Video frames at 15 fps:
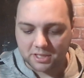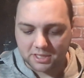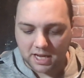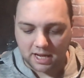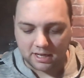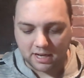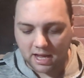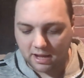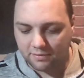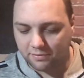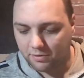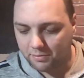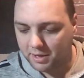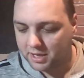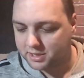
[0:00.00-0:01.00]
a steak knife
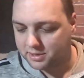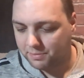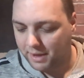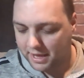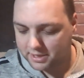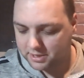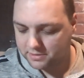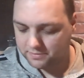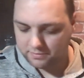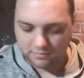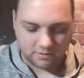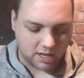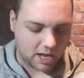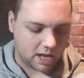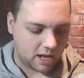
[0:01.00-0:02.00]
for me is the best.
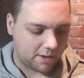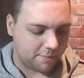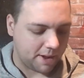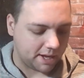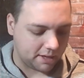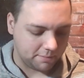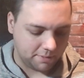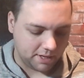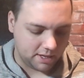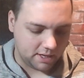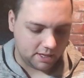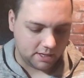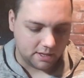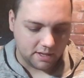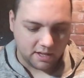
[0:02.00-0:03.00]
I can
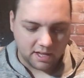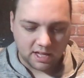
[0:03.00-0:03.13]
be,